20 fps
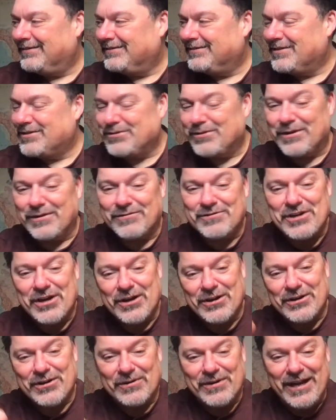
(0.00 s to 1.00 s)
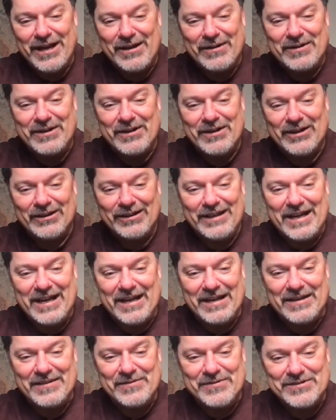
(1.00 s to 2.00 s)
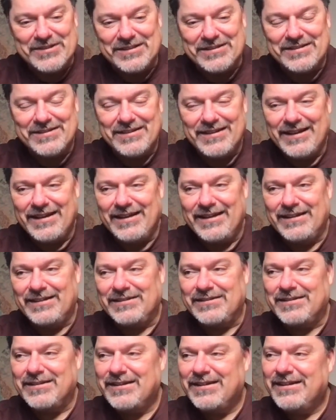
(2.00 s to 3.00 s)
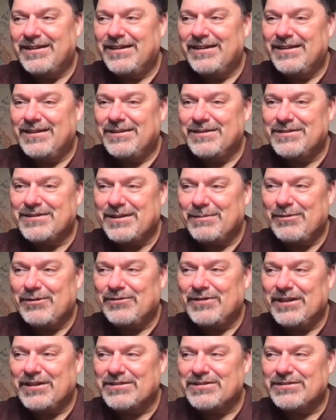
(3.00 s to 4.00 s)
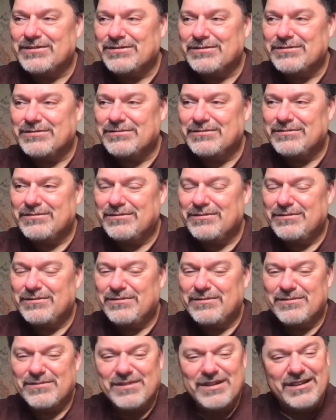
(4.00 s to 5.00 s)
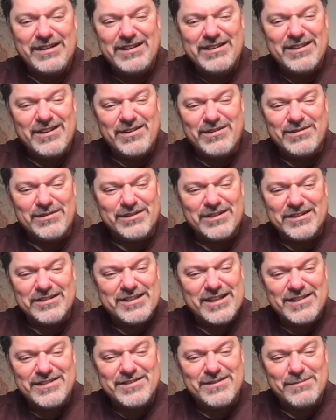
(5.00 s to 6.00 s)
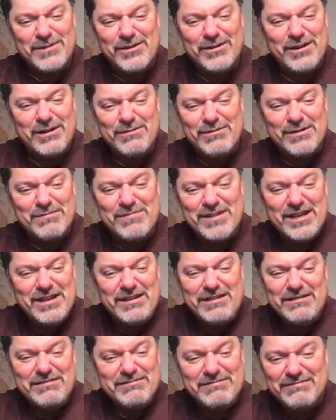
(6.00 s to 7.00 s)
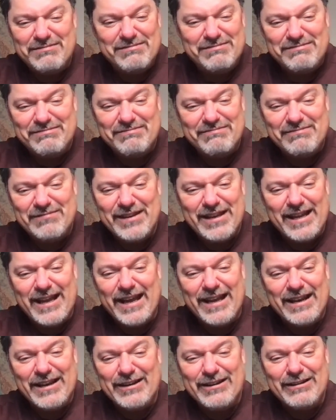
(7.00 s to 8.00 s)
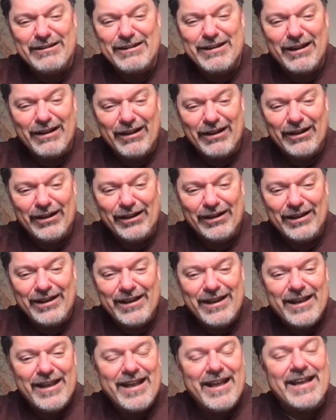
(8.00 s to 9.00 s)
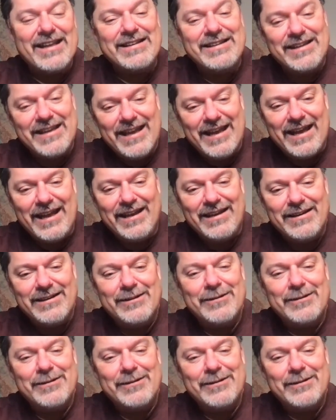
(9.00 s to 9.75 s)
sort of turnaround in our lives. And some of us really don't. Our testimony would be kind of dull. And yet,